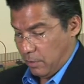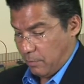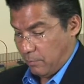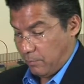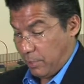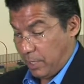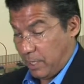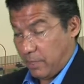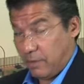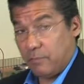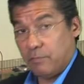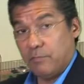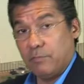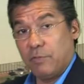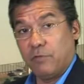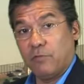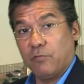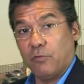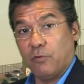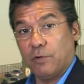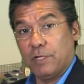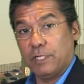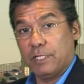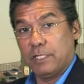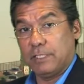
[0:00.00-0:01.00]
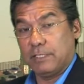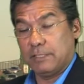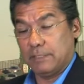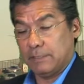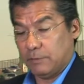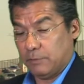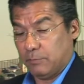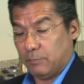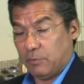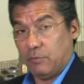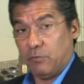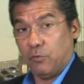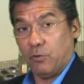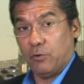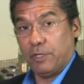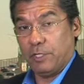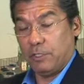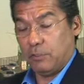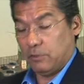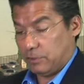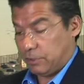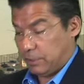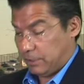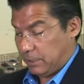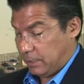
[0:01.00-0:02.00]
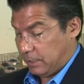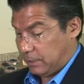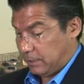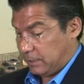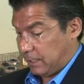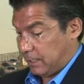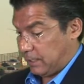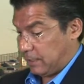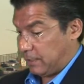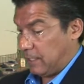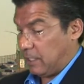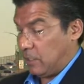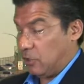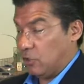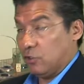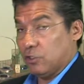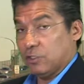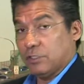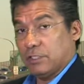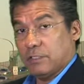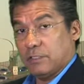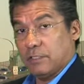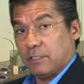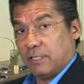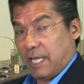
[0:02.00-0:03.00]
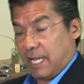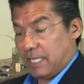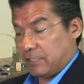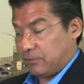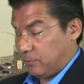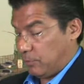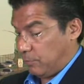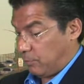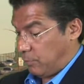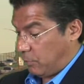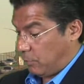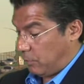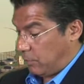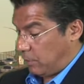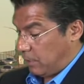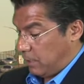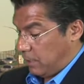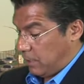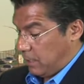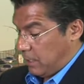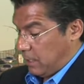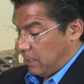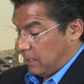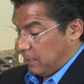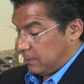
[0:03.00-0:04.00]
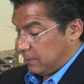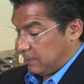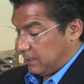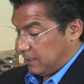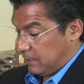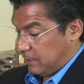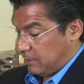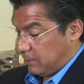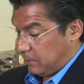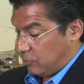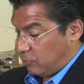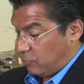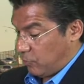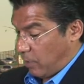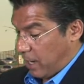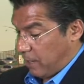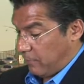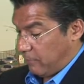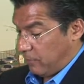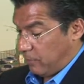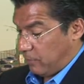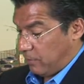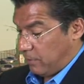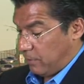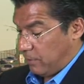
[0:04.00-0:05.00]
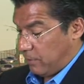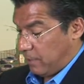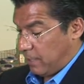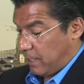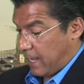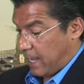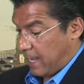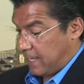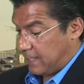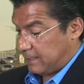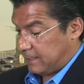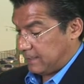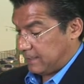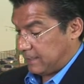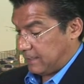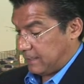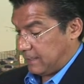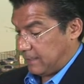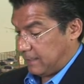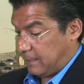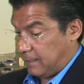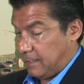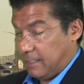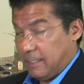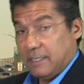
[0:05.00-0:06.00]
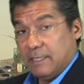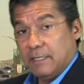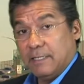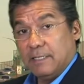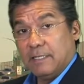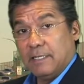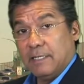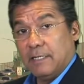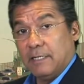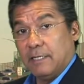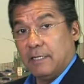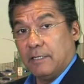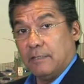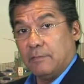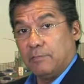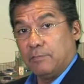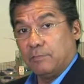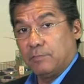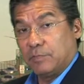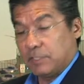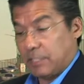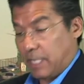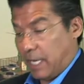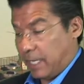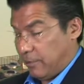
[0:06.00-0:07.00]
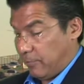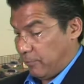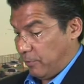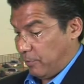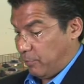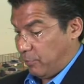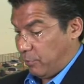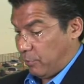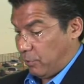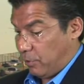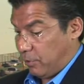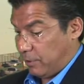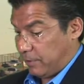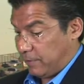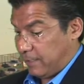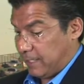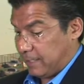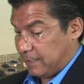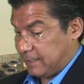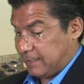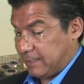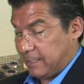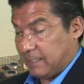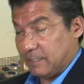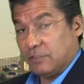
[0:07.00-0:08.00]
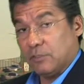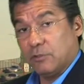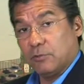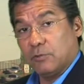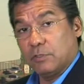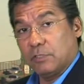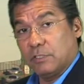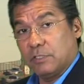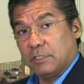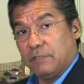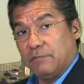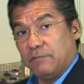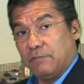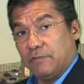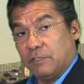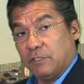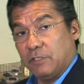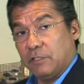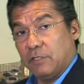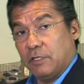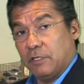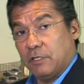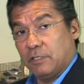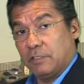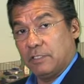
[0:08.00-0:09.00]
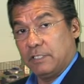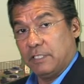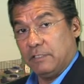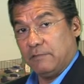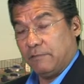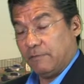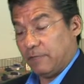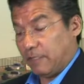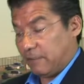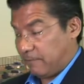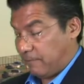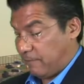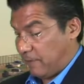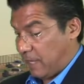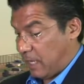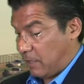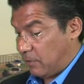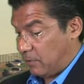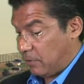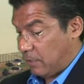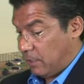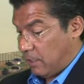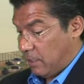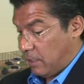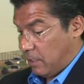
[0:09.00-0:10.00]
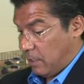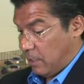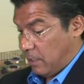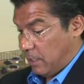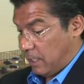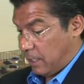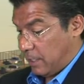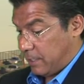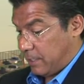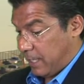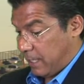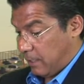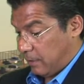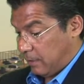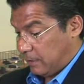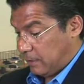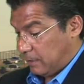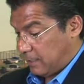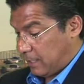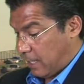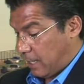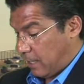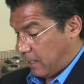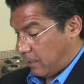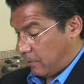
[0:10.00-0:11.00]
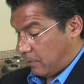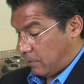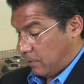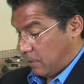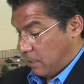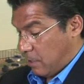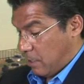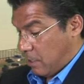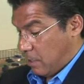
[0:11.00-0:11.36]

But before he or she does anything, looks at the last report, sees the driver has signed a report that says there was a defect found, a nail in tire,